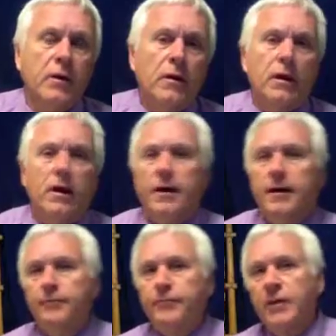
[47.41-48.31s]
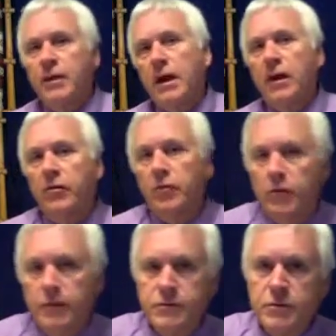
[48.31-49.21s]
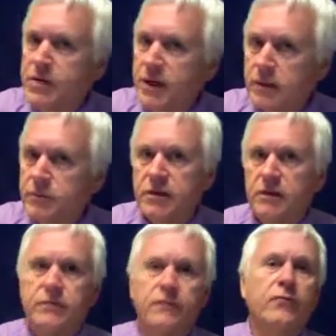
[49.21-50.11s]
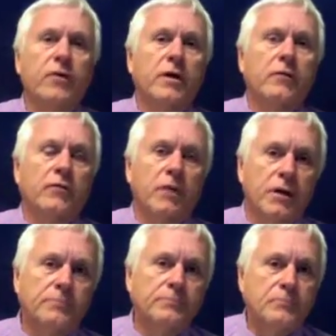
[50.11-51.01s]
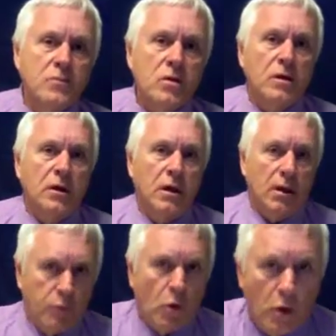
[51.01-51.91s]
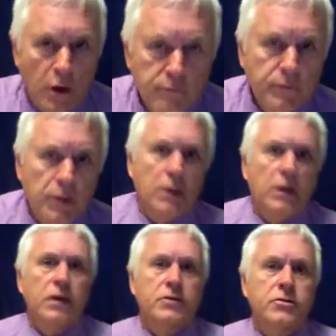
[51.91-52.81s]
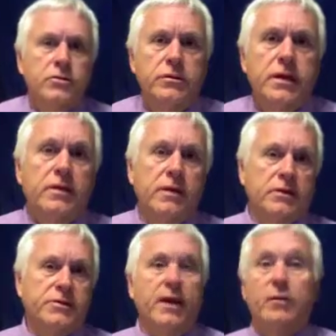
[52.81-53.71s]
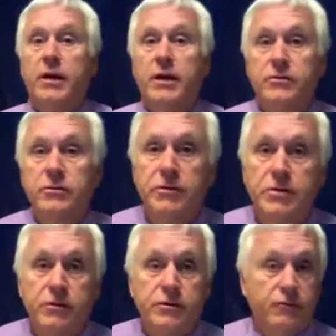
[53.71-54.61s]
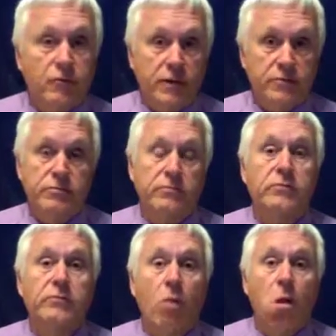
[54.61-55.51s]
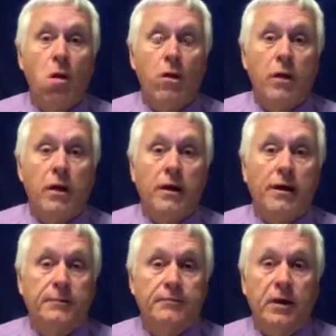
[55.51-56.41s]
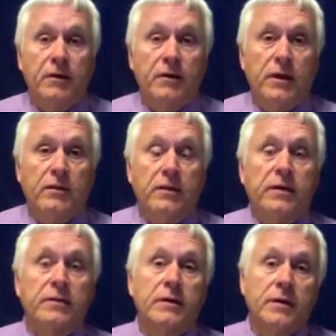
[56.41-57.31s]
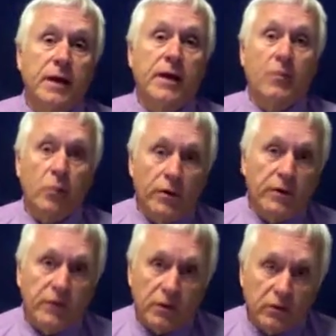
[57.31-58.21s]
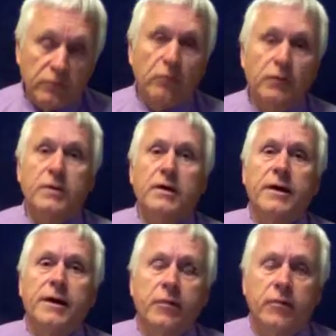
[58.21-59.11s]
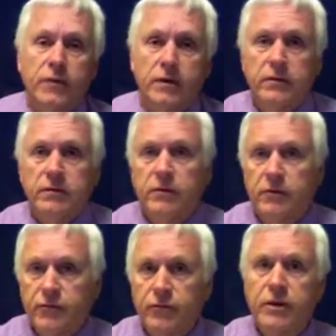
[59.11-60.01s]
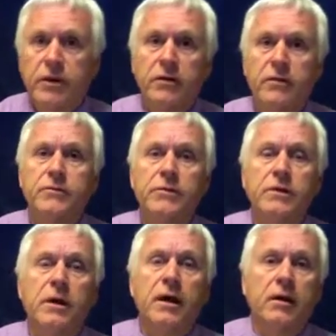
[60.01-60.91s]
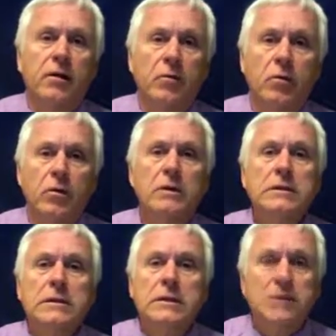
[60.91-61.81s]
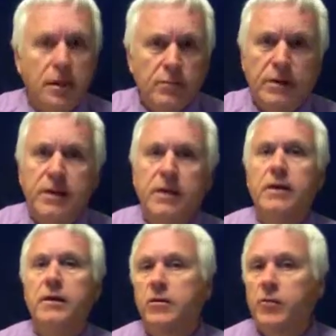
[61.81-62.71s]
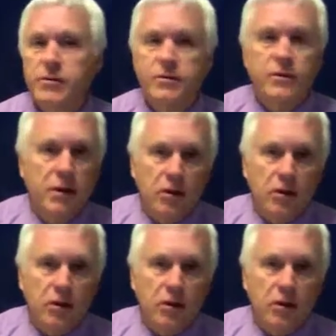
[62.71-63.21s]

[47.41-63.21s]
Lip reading: got a little nervous presenting themselves in front of a board to take the exam and answer a series of questions, and then it got more difficult over time. Every 3 years, it got a little more complicated. The questions got